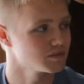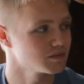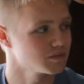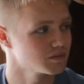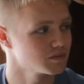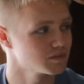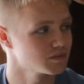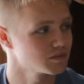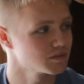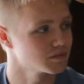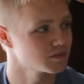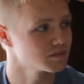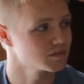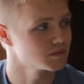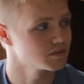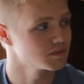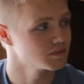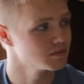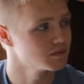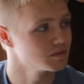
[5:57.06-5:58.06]

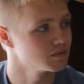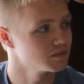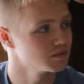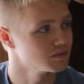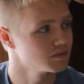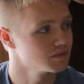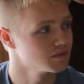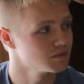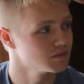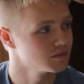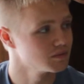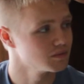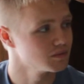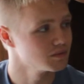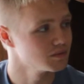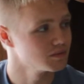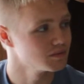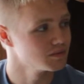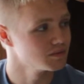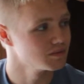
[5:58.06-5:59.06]

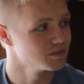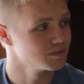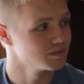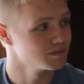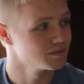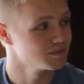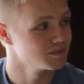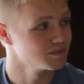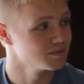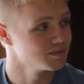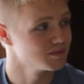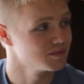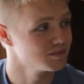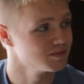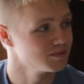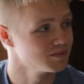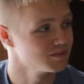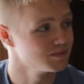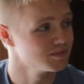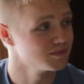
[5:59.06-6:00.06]

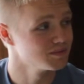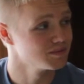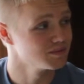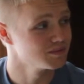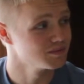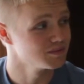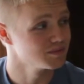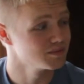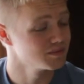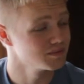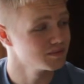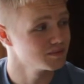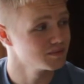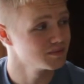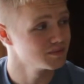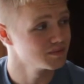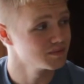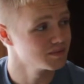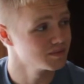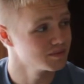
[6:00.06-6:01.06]

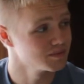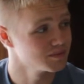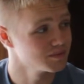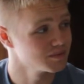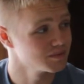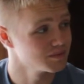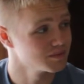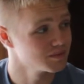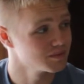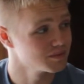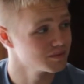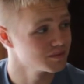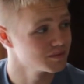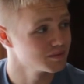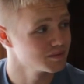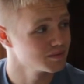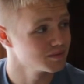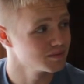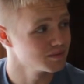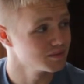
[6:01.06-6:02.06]

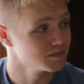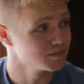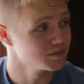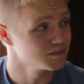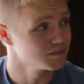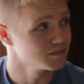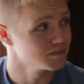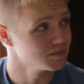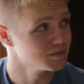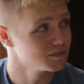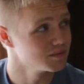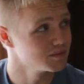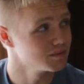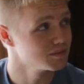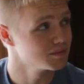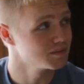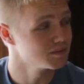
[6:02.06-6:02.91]
No words are spoken by the person on screen.